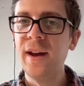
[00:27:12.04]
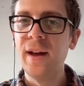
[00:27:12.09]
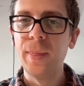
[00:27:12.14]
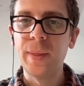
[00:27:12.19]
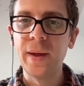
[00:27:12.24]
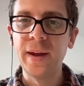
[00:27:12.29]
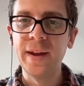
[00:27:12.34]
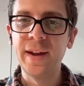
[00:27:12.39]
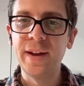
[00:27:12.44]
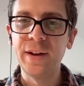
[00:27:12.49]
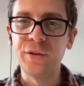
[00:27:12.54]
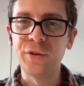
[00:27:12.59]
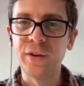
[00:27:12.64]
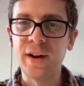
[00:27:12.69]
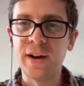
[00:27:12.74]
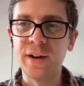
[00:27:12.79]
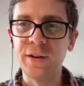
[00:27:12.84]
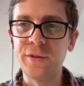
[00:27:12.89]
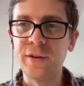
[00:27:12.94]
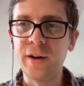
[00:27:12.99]
They get
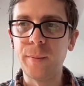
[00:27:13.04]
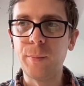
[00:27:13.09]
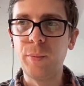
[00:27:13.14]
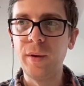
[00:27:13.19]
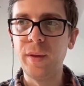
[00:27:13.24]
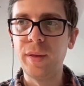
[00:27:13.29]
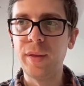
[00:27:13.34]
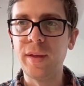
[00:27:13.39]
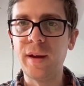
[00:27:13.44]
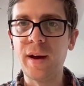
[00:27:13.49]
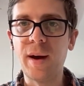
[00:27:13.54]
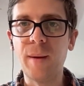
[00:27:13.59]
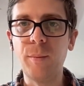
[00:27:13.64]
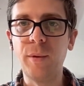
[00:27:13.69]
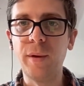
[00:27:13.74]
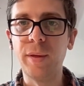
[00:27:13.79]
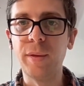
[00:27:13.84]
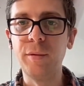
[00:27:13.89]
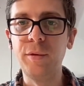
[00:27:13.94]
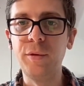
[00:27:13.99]
charged up with
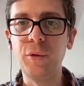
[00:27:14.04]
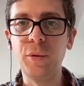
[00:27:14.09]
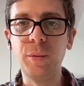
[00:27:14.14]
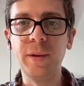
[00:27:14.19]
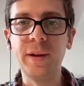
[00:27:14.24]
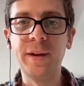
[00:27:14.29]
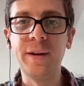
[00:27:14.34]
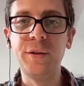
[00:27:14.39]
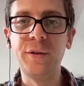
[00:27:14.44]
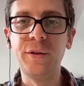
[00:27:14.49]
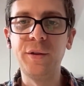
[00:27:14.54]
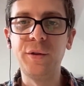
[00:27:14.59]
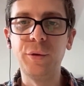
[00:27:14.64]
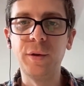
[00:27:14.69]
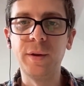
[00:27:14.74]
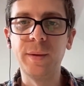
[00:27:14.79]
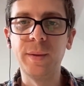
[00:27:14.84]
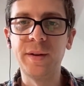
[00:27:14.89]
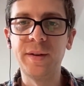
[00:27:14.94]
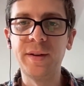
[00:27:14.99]
renewable energy
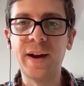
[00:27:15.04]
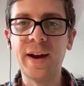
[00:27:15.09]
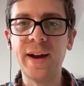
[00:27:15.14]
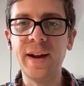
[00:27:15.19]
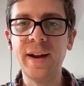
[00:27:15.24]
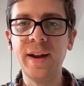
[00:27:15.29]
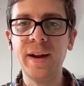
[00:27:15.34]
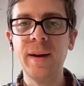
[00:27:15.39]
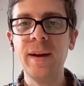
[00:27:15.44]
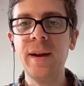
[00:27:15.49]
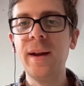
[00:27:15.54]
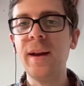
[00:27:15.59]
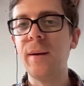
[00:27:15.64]
during the day.